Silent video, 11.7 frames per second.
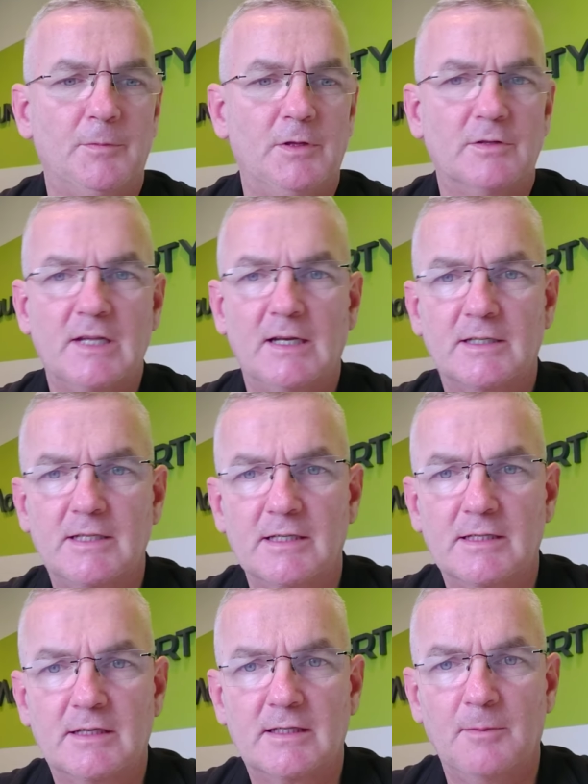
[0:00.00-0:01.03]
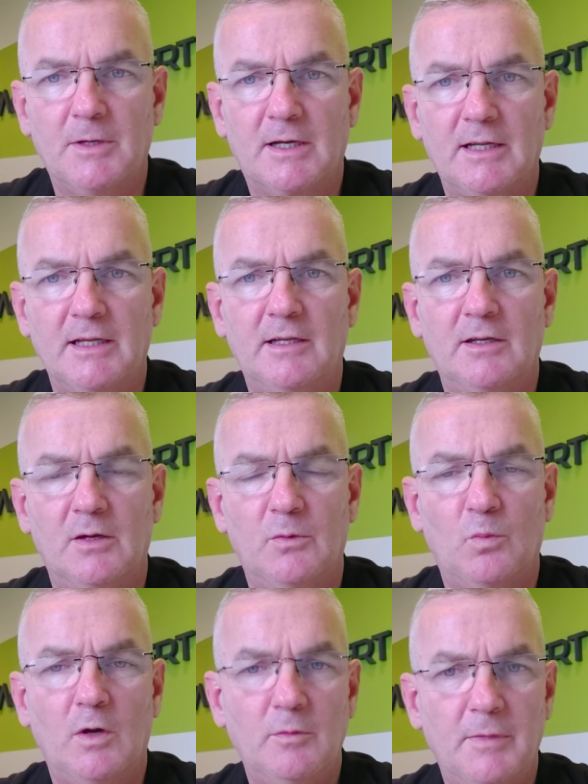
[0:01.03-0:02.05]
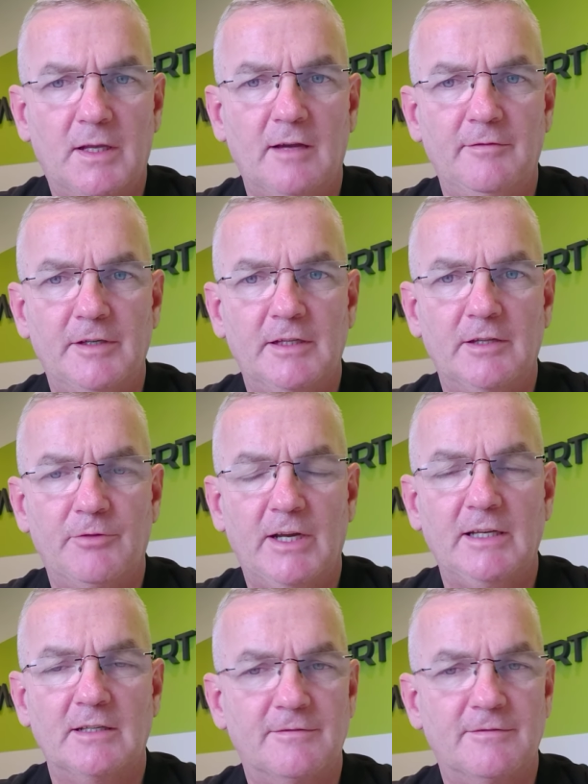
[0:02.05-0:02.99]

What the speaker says: Utilities typically won't be covered in the rent.